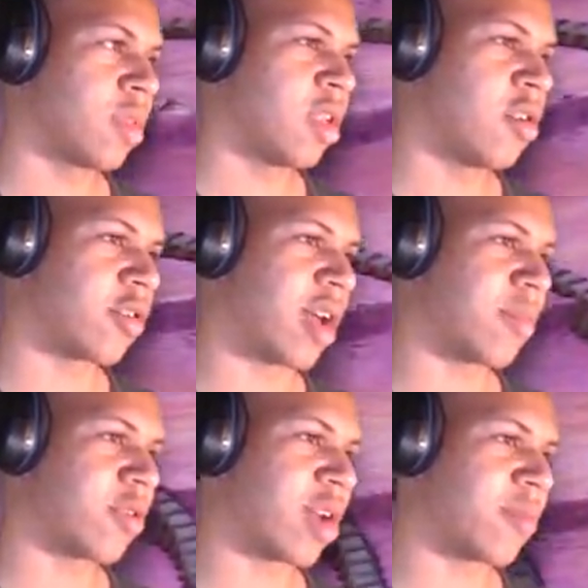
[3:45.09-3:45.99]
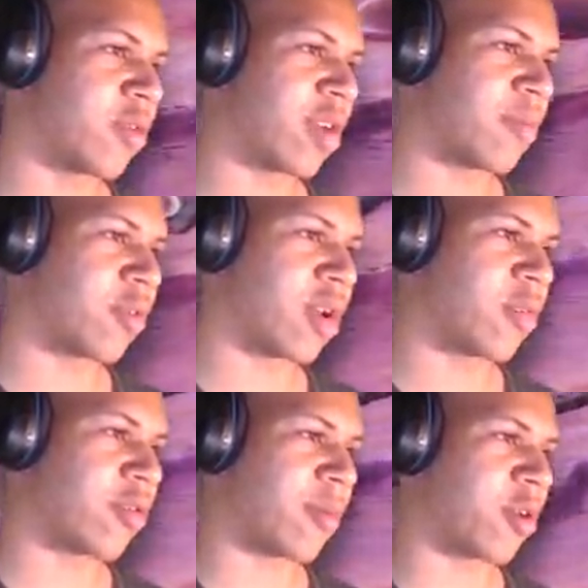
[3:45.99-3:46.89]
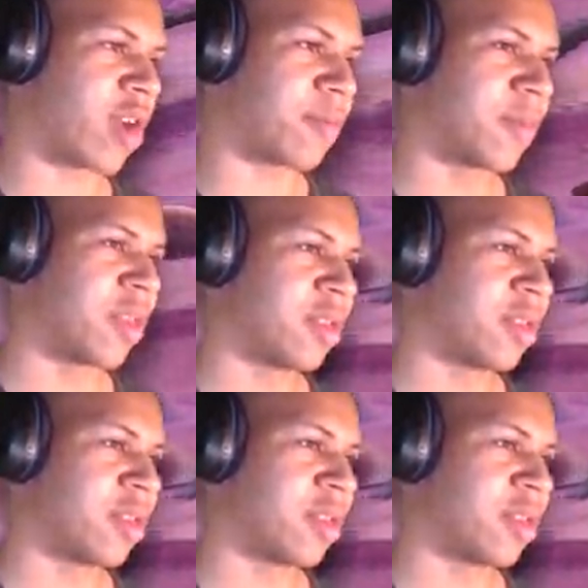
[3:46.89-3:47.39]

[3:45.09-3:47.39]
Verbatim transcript: Oh crap, oh crap, oh crap, oh crap, oh crap, oh crap.